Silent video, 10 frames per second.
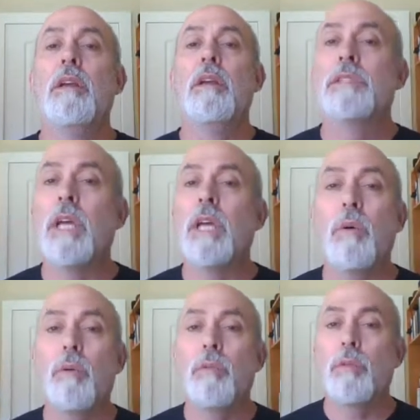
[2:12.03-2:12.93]

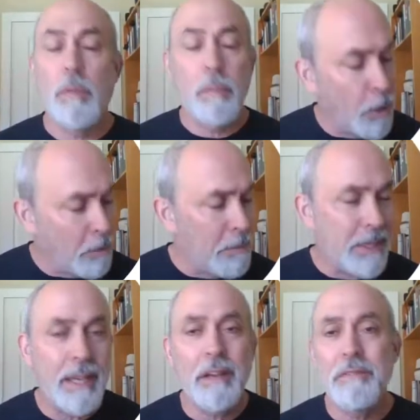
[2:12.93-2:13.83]
So
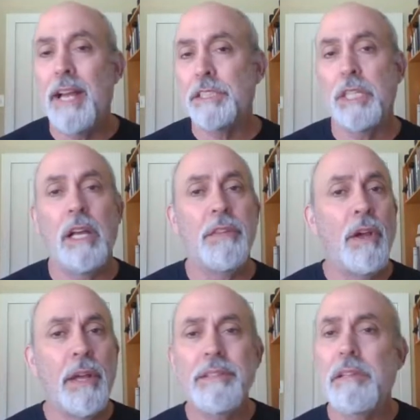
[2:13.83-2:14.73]
permitting on Vashon, the
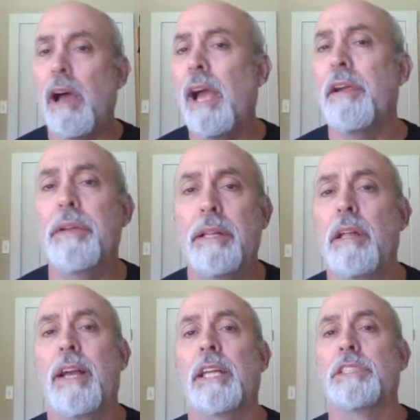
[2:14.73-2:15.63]
entire deal
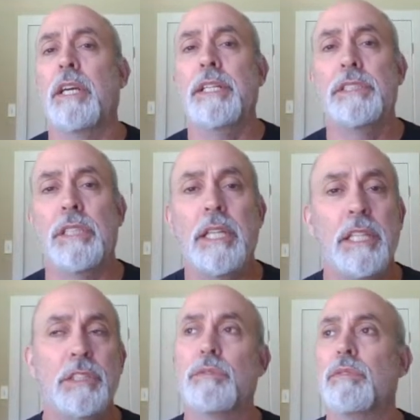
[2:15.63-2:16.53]
on Vashon
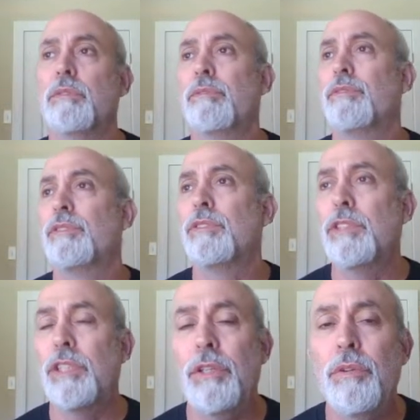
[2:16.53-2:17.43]
is
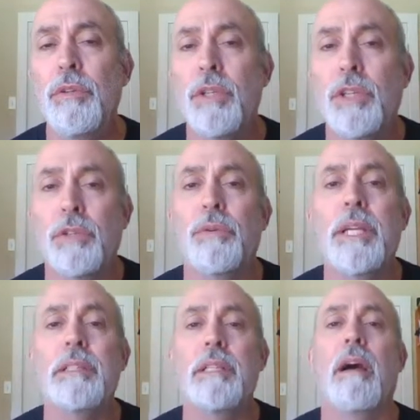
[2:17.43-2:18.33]
2 to
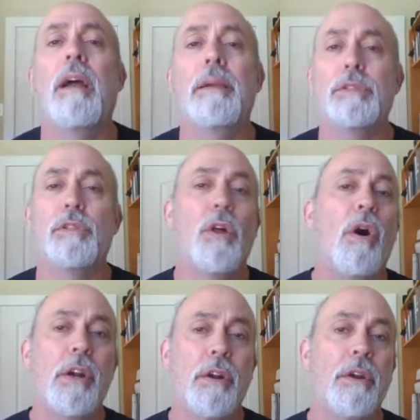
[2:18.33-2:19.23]
3 times
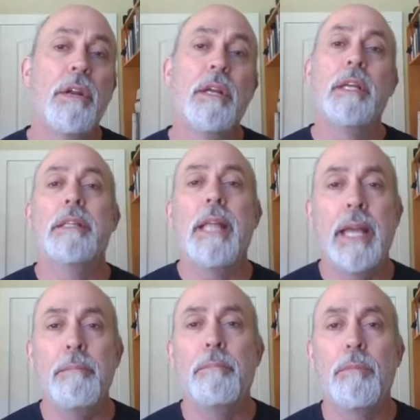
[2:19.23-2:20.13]
longer
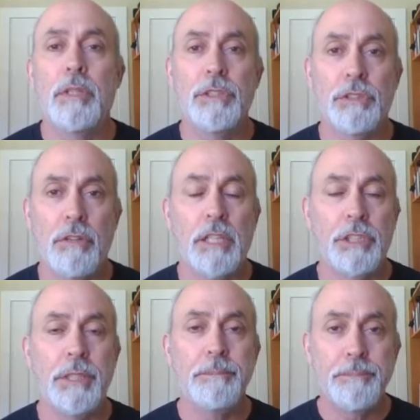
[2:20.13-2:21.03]
than
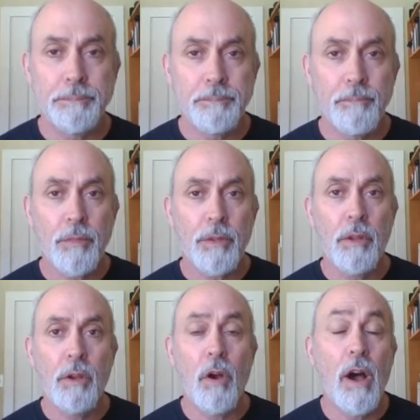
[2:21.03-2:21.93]
construction
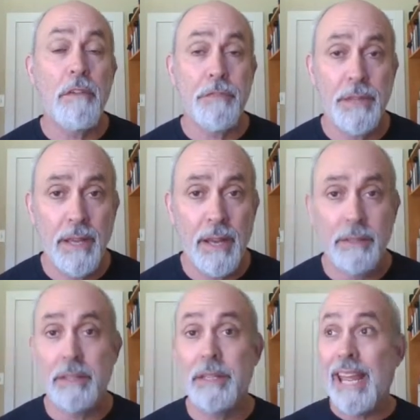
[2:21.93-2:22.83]
off of the island.